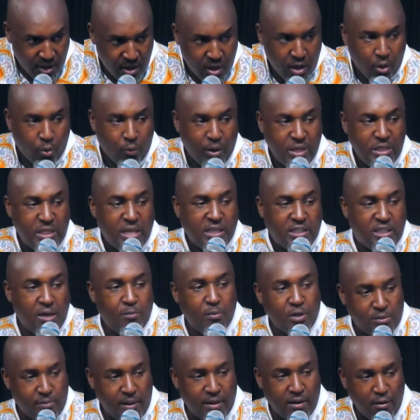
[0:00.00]
When the
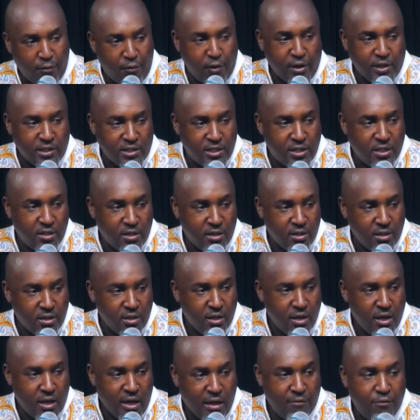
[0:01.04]
demons manifest,
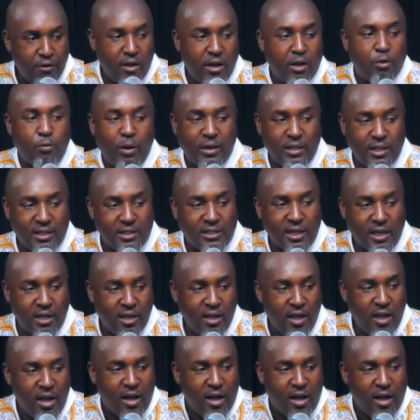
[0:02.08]
have you heard what they say?